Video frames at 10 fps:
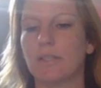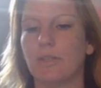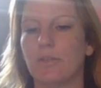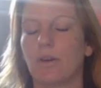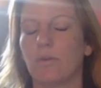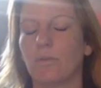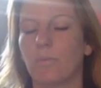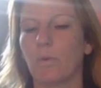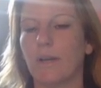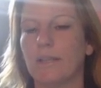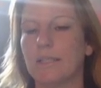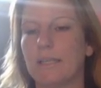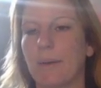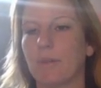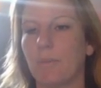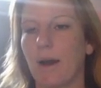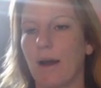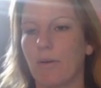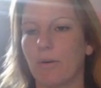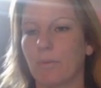to go more into depth about
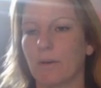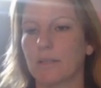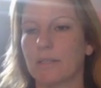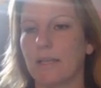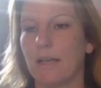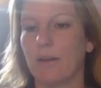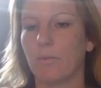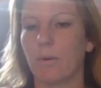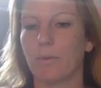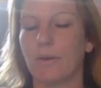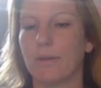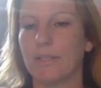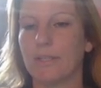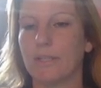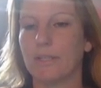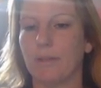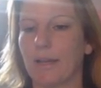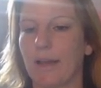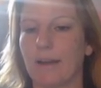how it works and what we're going to be looking